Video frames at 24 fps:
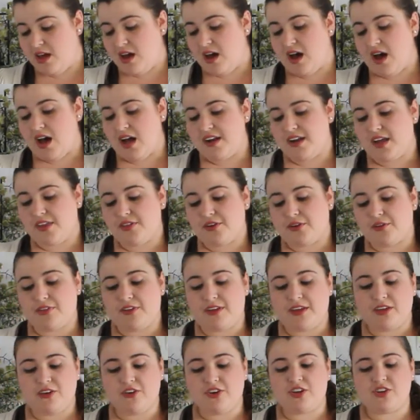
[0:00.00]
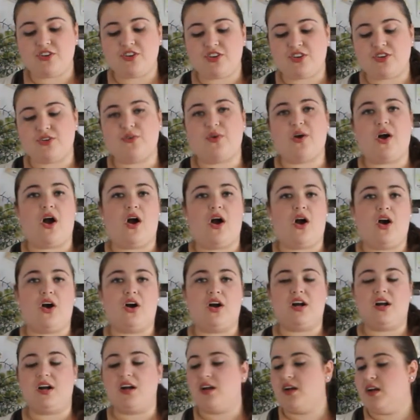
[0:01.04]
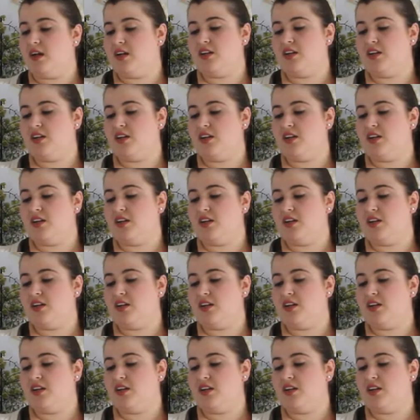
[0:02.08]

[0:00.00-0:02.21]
Another thing you can do are